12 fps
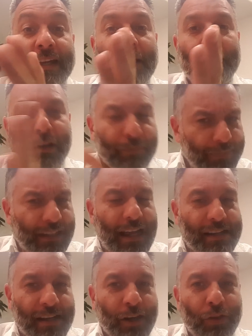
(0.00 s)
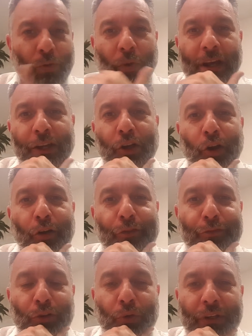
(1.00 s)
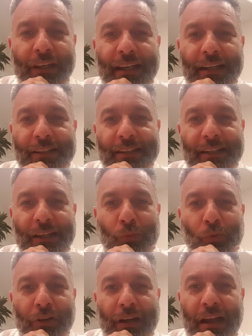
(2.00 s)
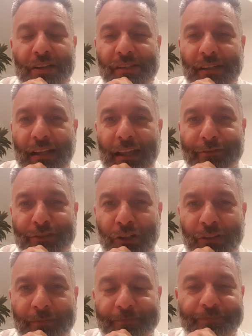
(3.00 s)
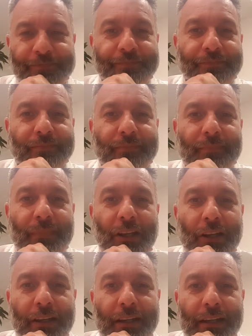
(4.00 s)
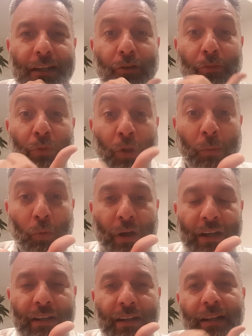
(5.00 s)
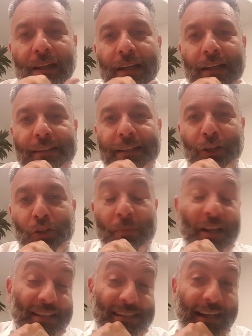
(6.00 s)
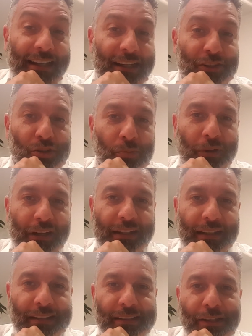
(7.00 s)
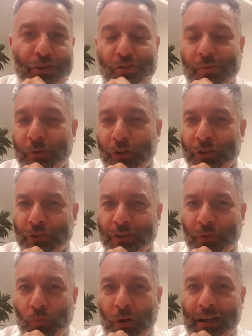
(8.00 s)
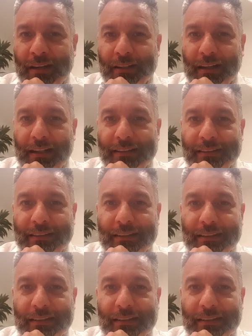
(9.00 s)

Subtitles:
But there is another way of looking at what Arsenal have done. Number one, they got Mkhitaryan, somebody that Jose Mourinho didn't want, and